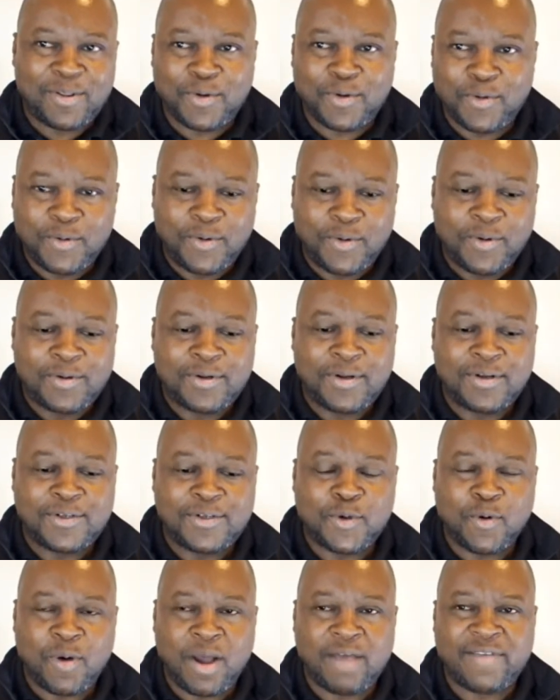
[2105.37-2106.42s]
through to
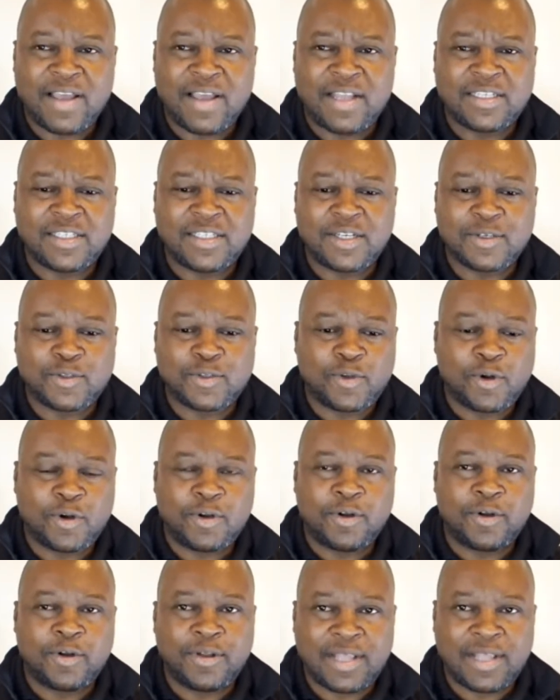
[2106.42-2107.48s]
your wife and she tells you no
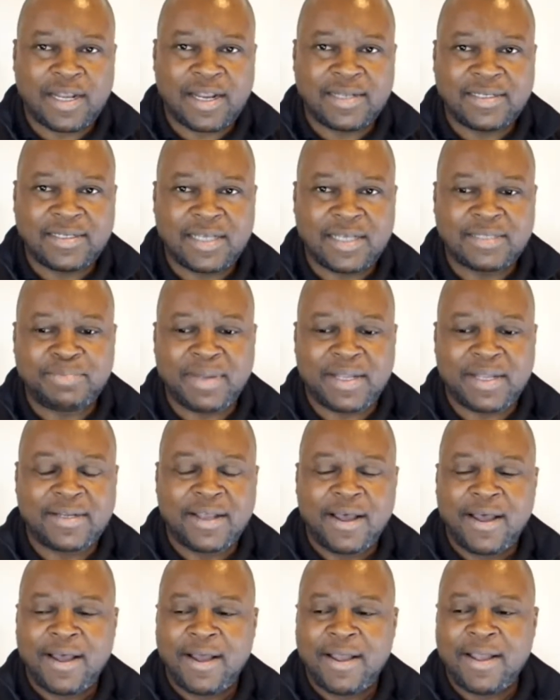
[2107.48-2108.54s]
that idea is bad
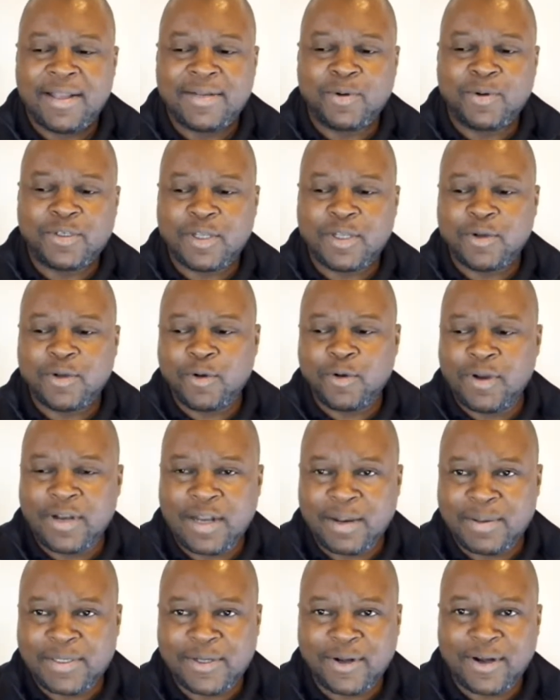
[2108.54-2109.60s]
and you always say no
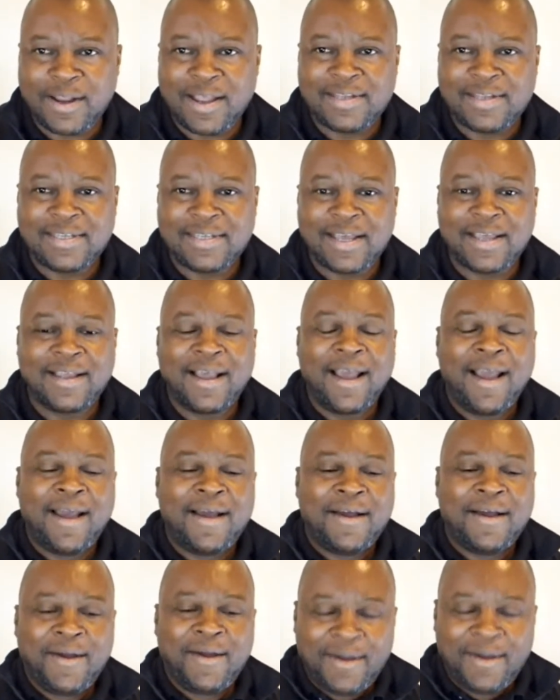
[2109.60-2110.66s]
that's our idea.
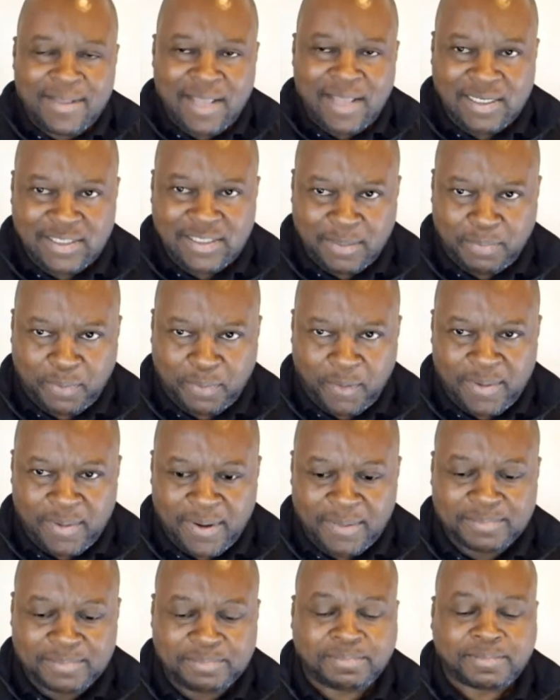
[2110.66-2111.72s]
That is the
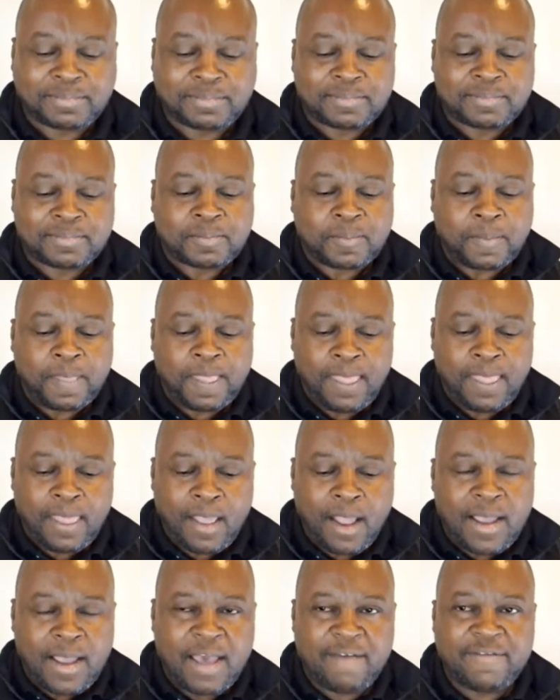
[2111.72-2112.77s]
problem.
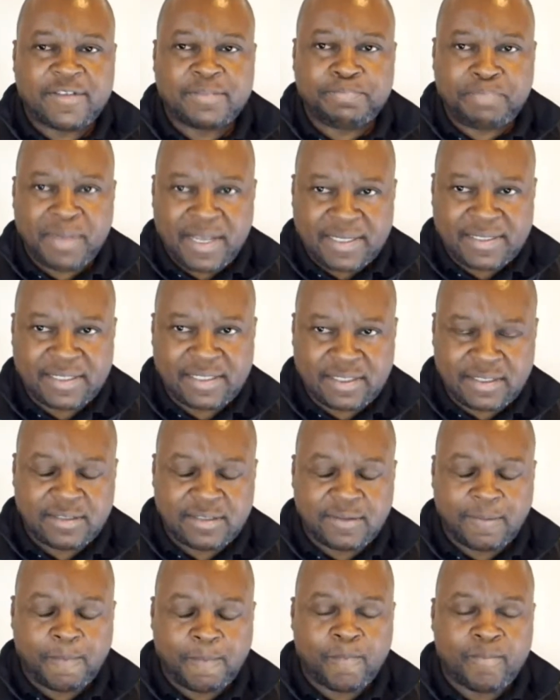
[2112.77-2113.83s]
Have space
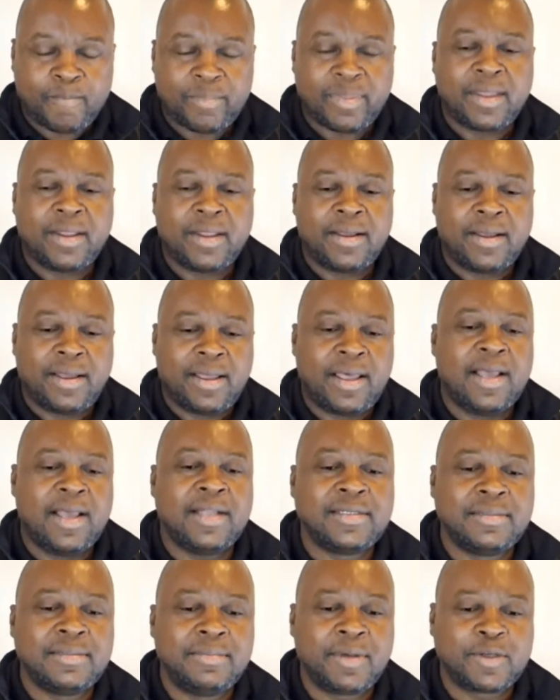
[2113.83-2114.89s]

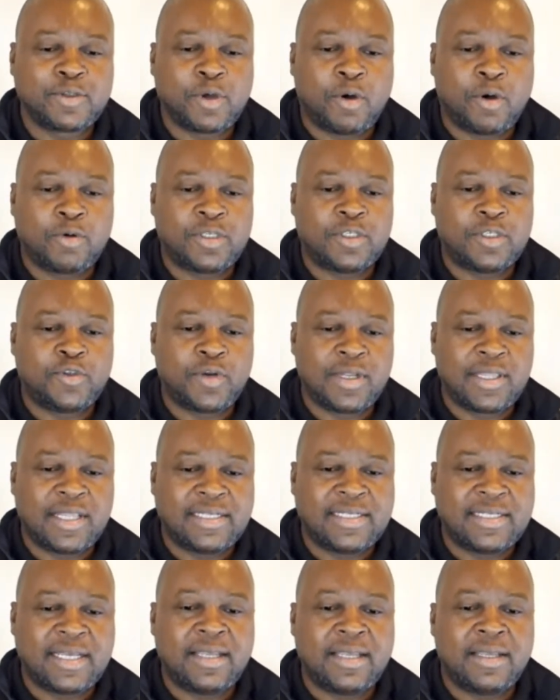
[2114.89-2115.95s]
and make sure that during the
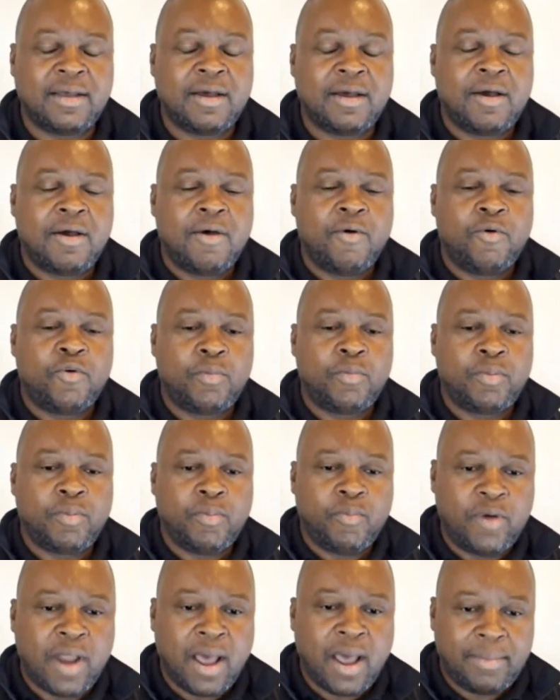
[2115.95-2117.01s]
day
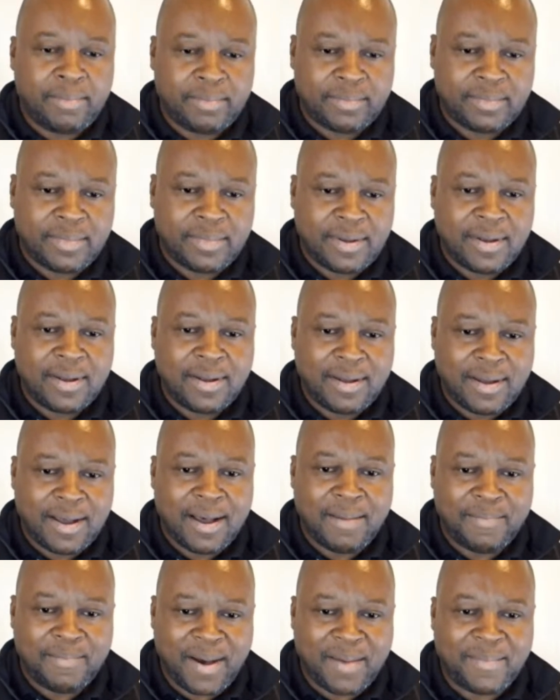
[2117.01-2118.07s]
unombobuda
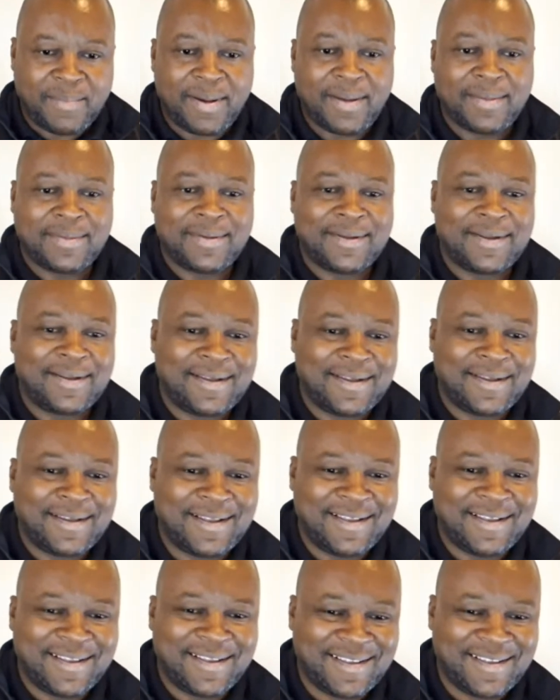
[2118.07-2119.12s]
bamba and
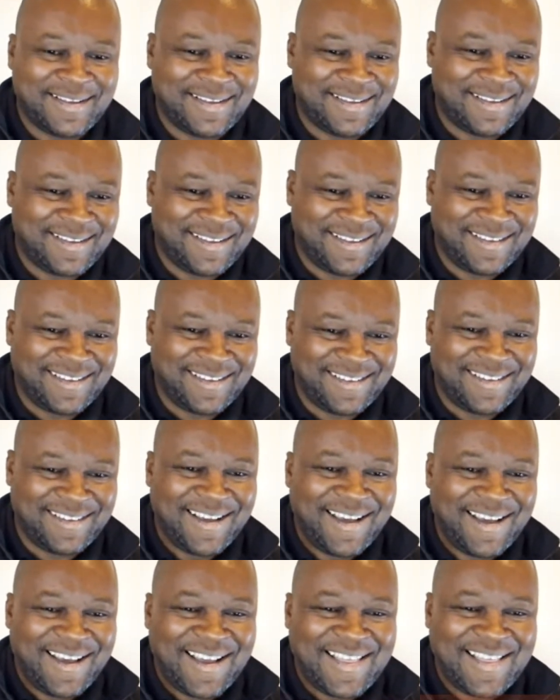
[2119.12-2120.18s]

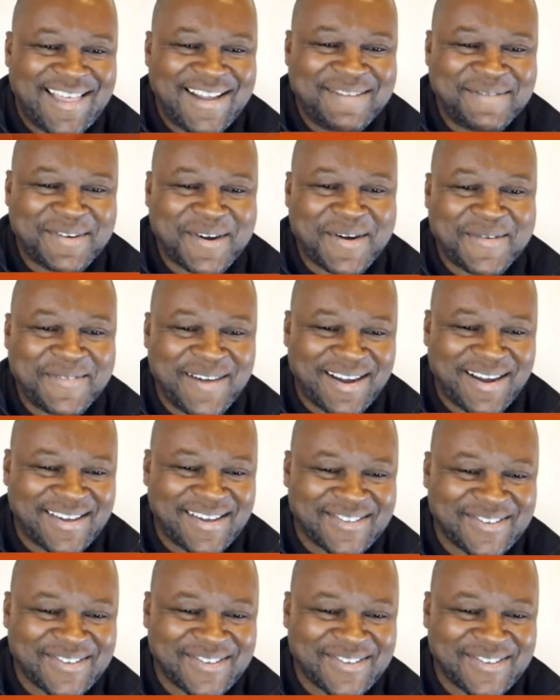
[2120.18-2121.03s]
then becoming